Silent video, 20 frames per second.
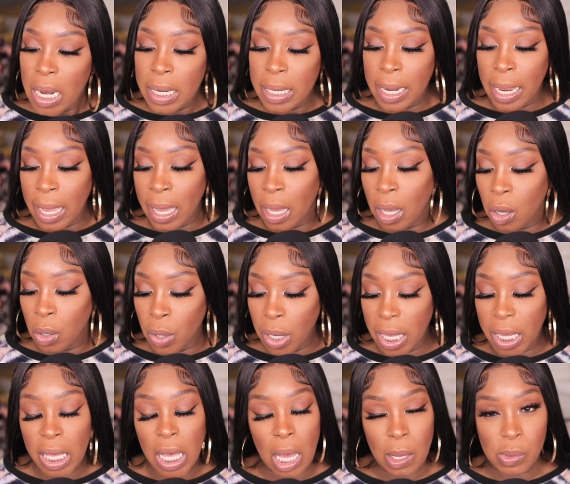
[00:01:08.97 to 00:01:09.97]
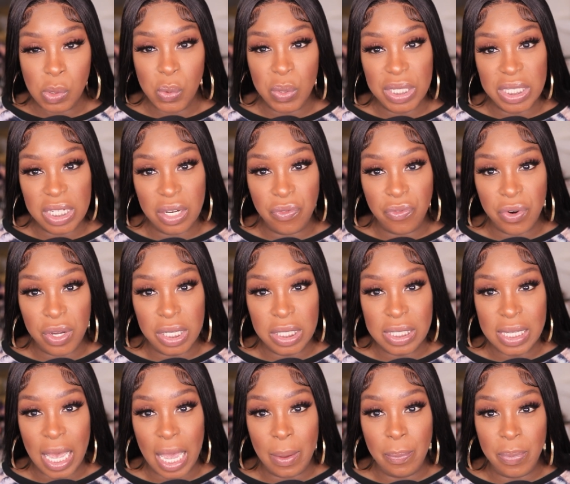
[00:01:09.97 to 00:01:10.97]
Now, it comes with different
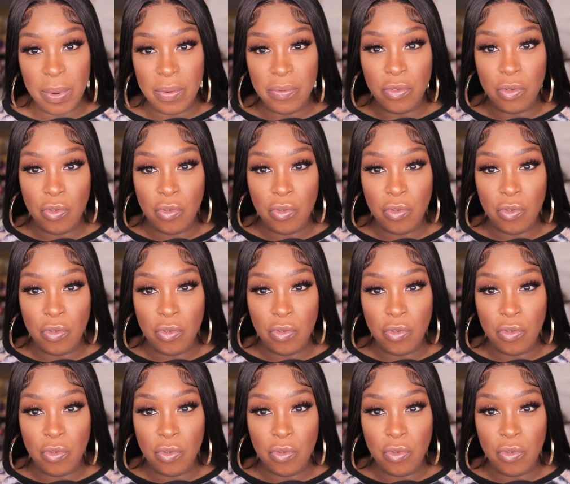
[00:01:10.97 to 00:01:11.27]
type of